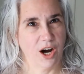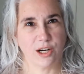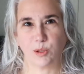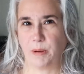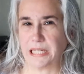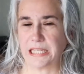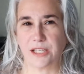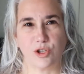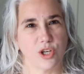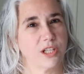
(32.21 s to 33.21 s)
Our
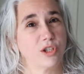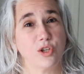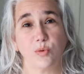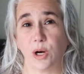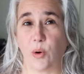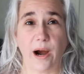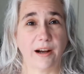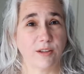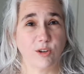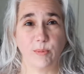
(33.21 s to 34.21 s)
spaces just do require
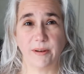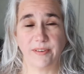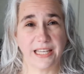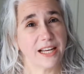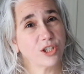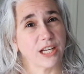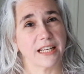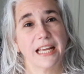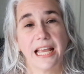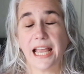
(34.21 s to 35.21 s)
a little bit of attention.